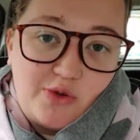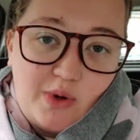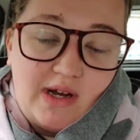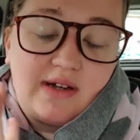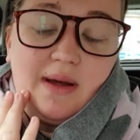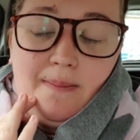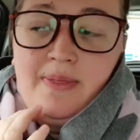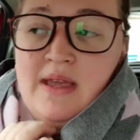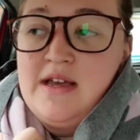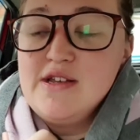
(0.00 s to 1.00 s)
to work.
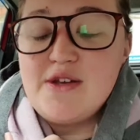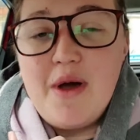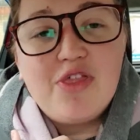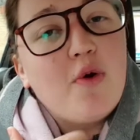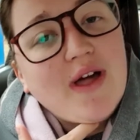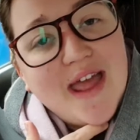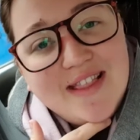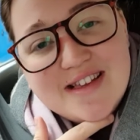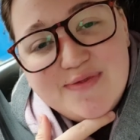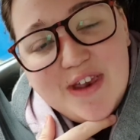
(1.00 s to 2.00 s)
So I thought I'd end
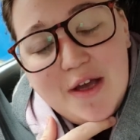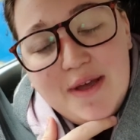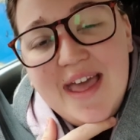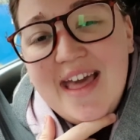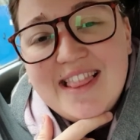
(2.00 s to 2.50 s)
this video here.